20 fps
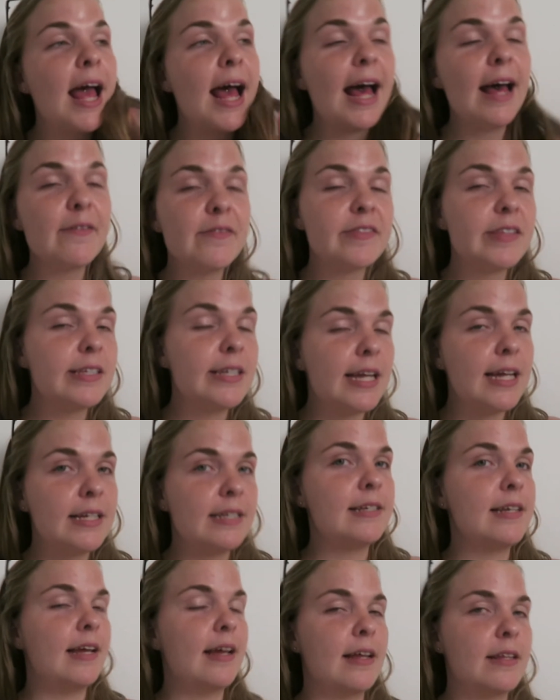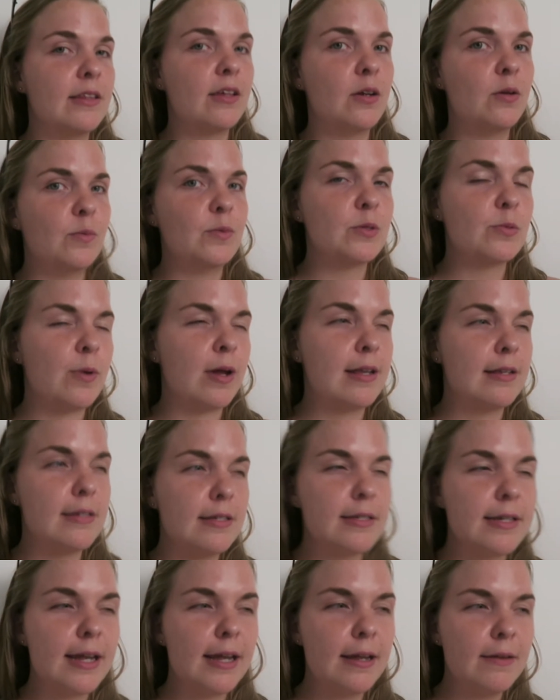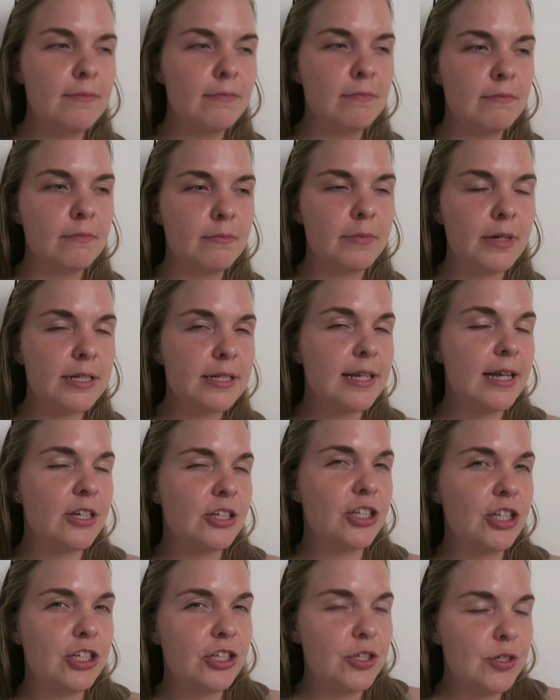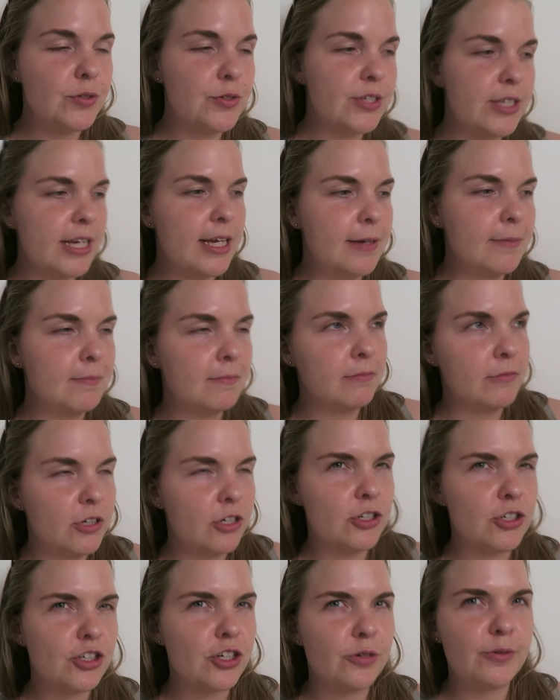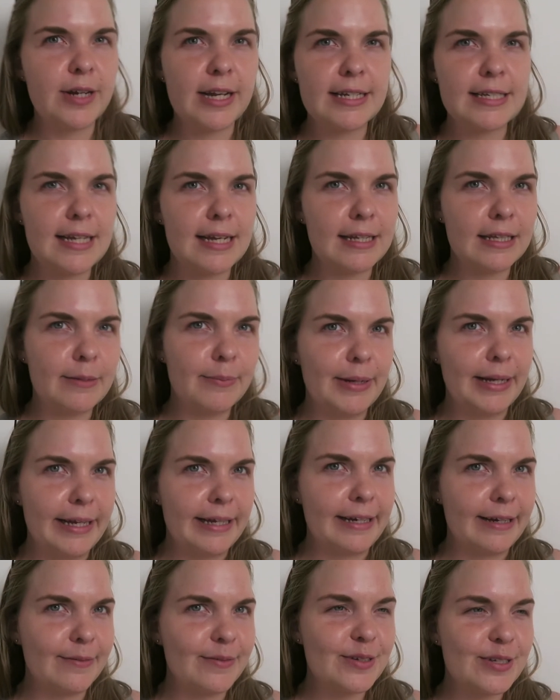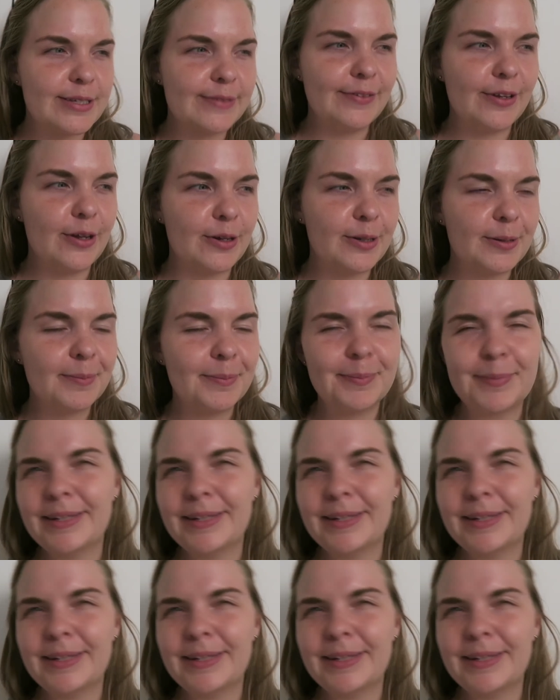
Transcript: Half the day today I thought it was Wednesday, but it's actually Tuesday. Not sure what I said at the beginning of this vlog.